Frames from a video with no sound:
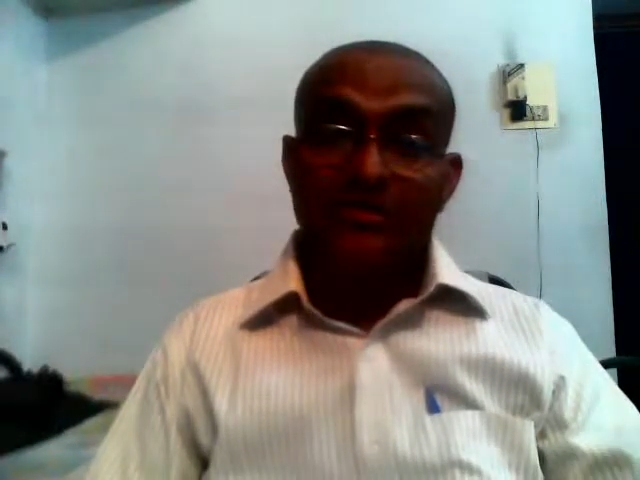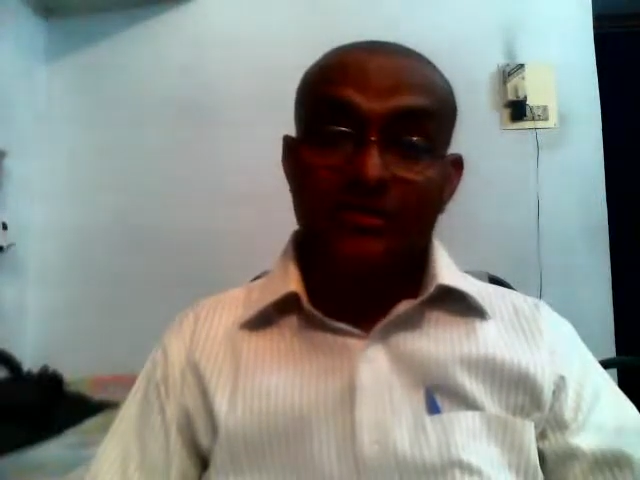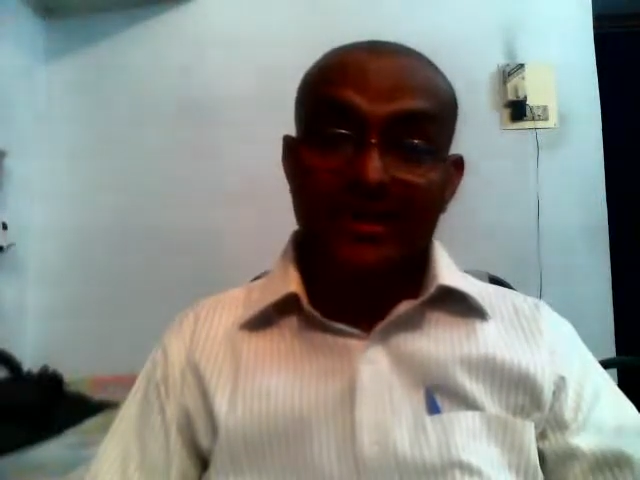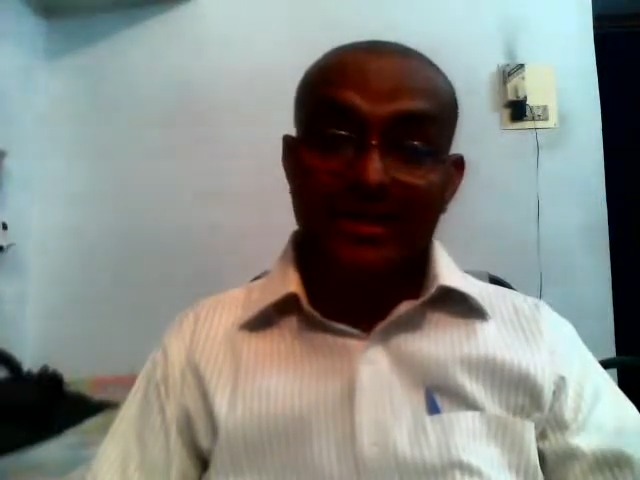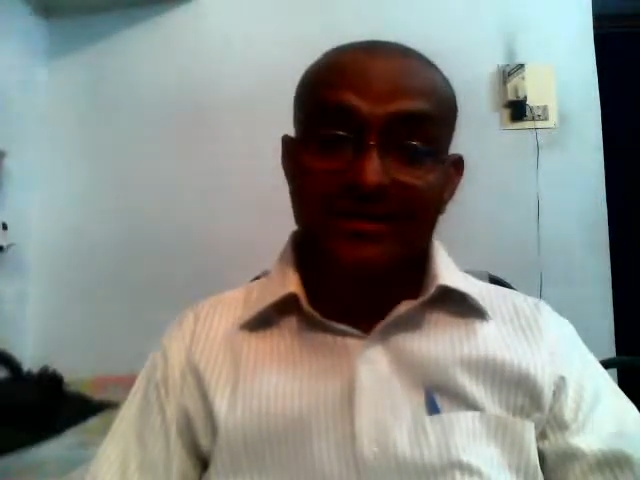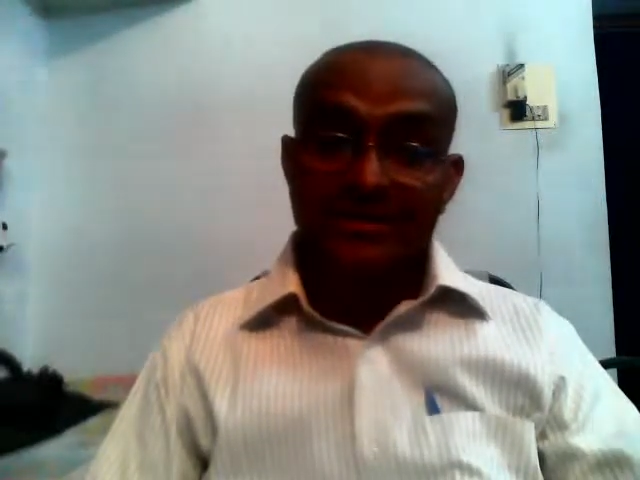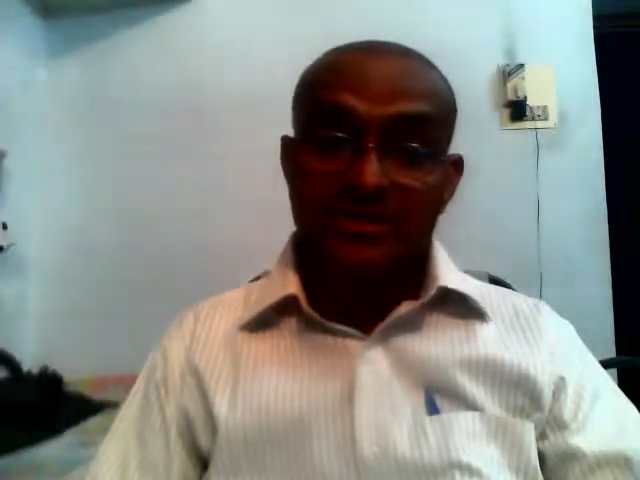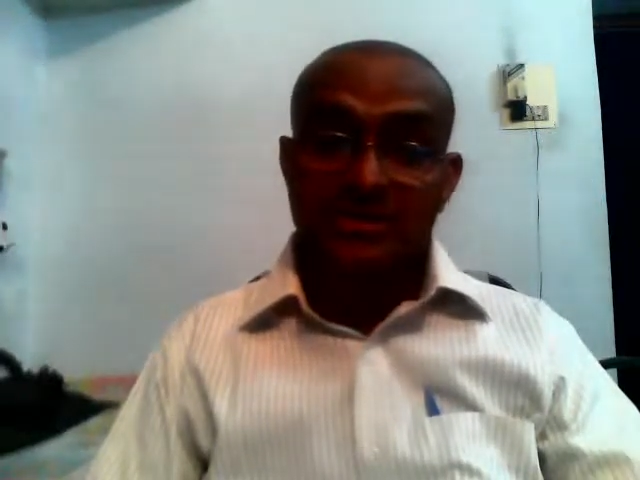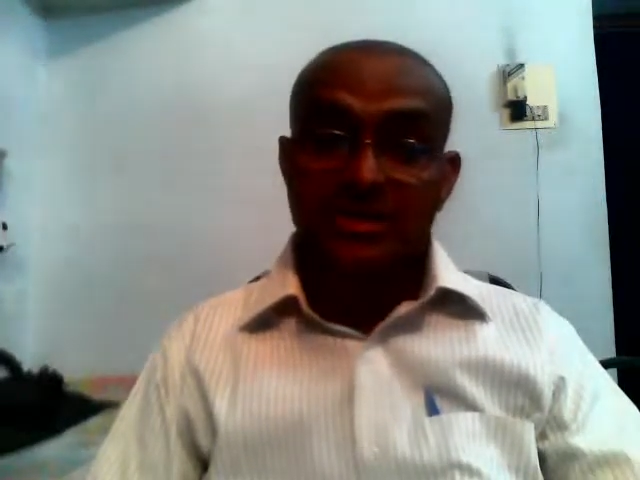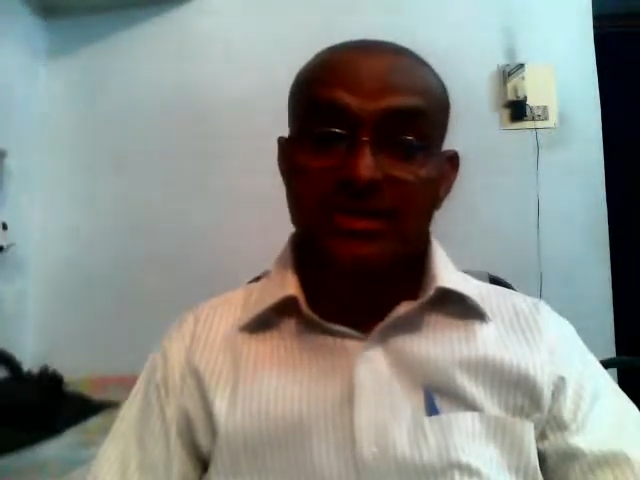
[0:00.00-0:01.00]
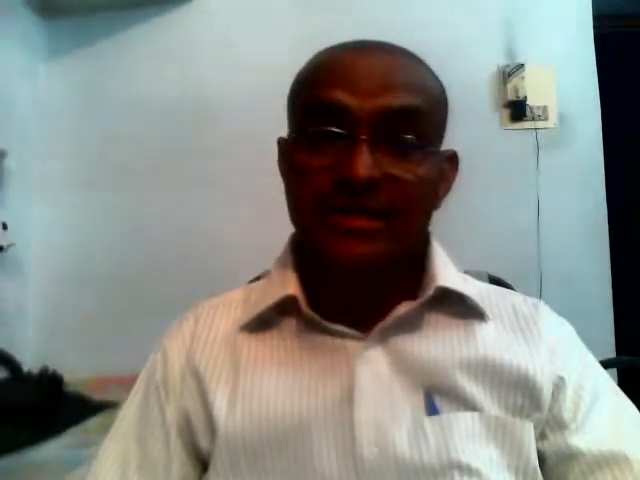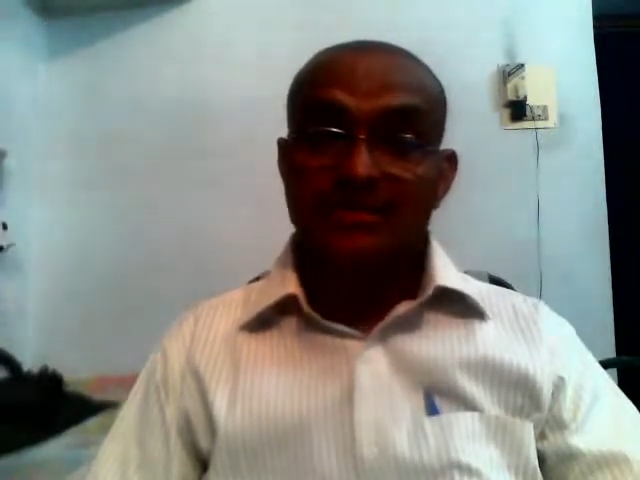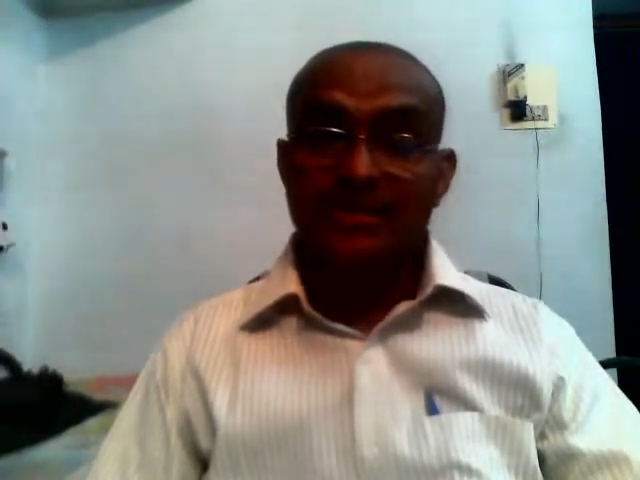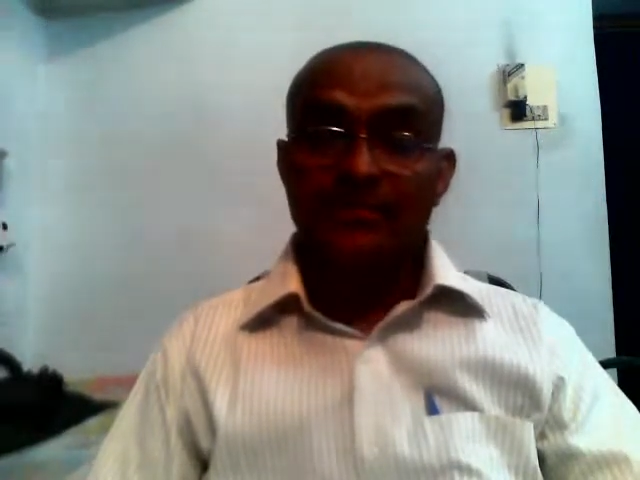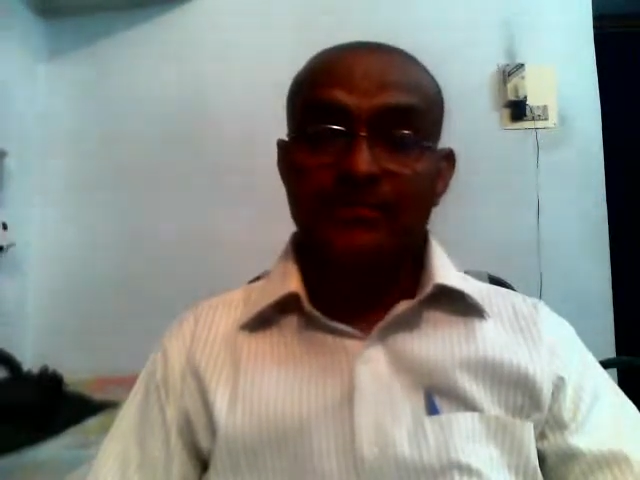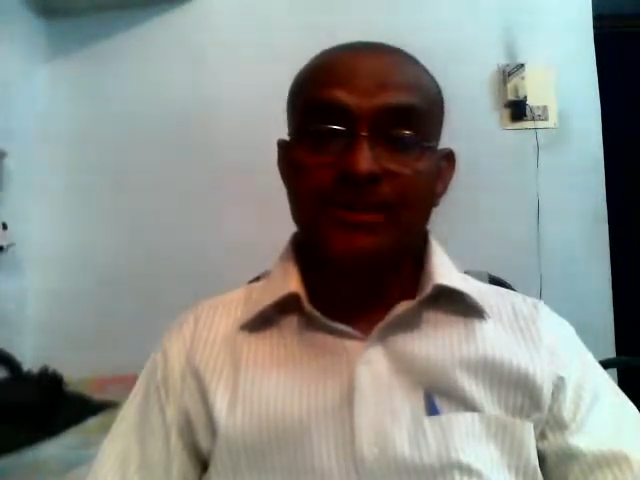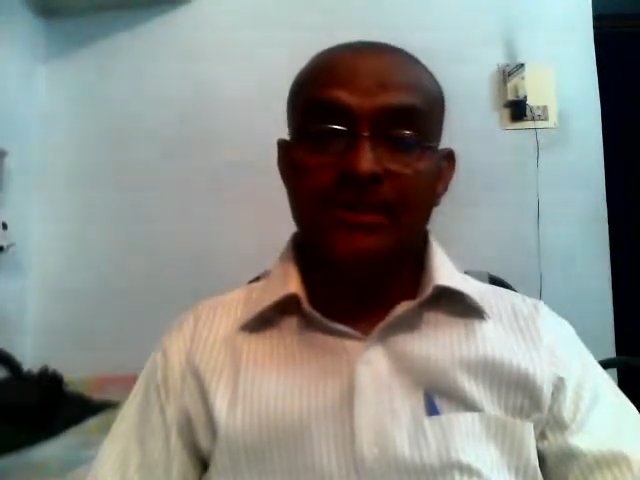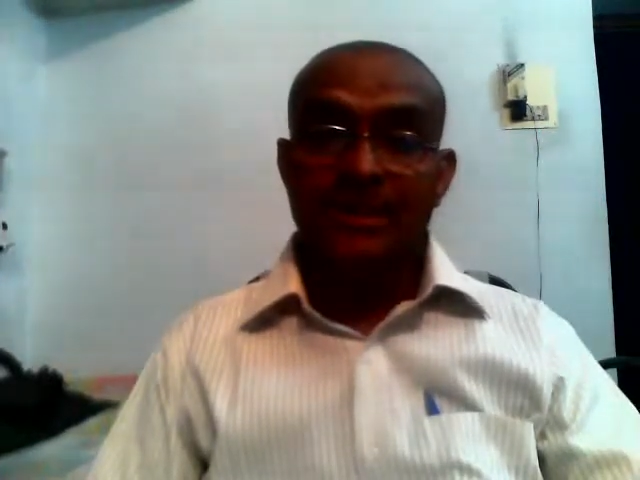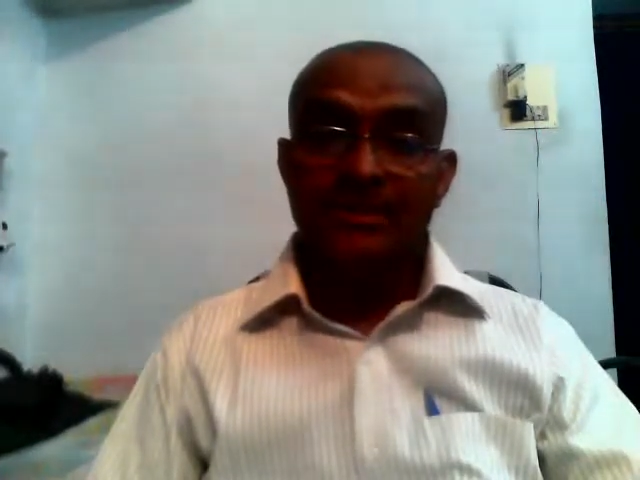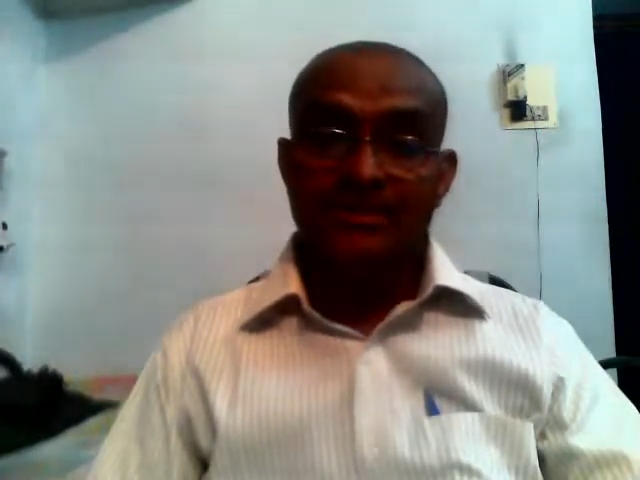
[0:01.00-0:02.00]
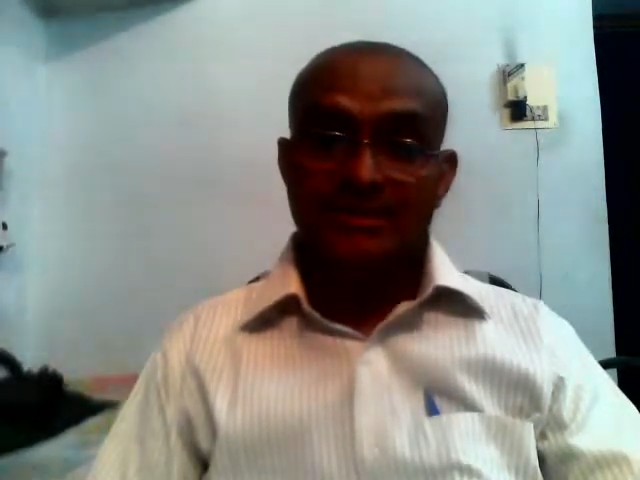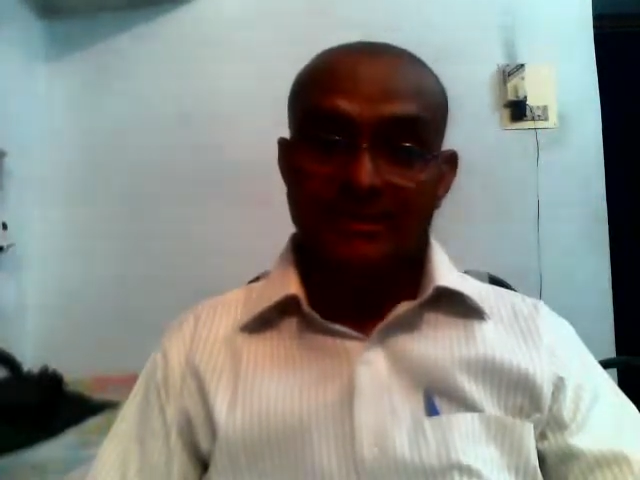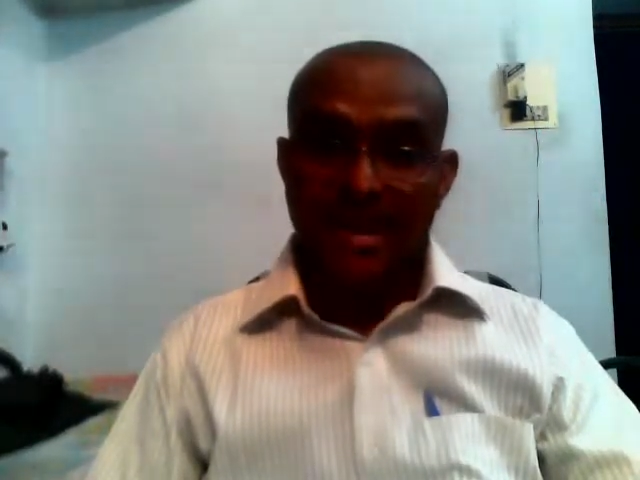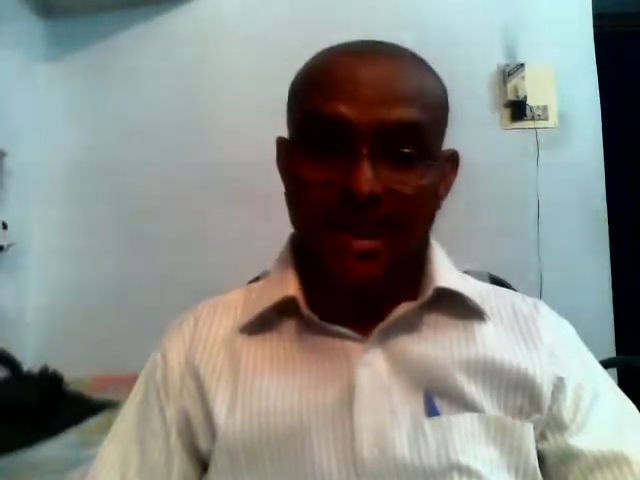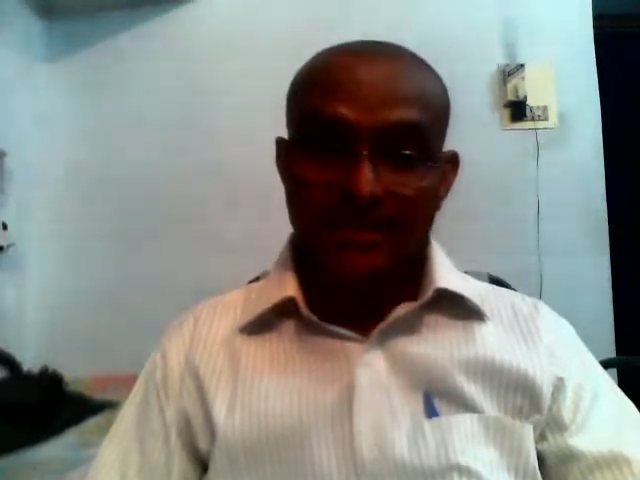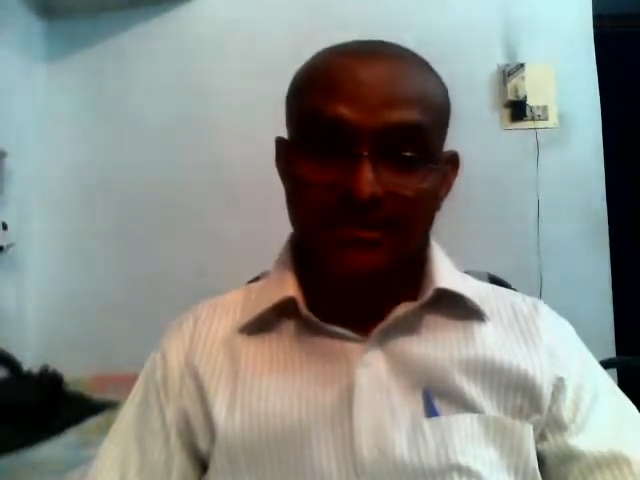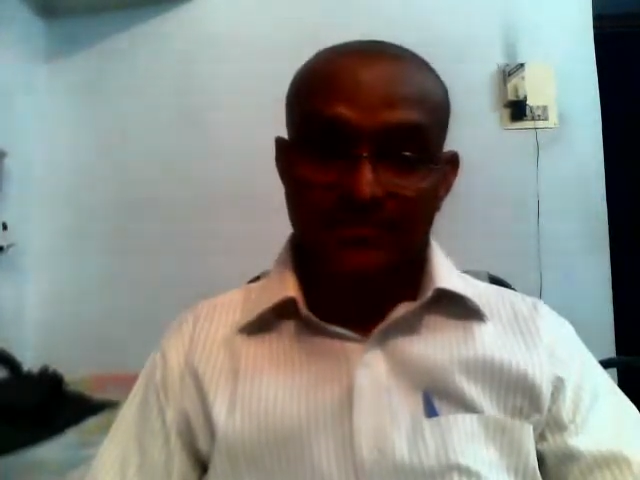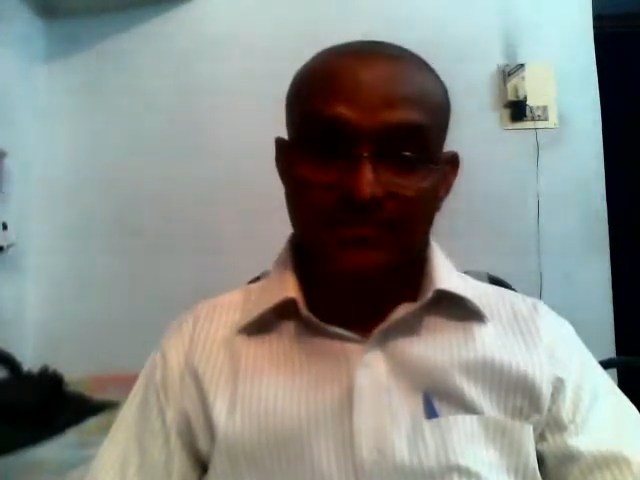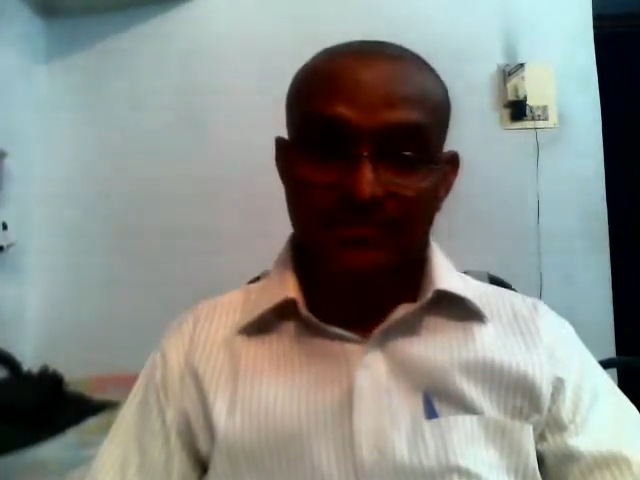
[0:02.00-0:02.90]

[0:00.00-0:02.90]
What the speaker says: to get registered as a company under this act,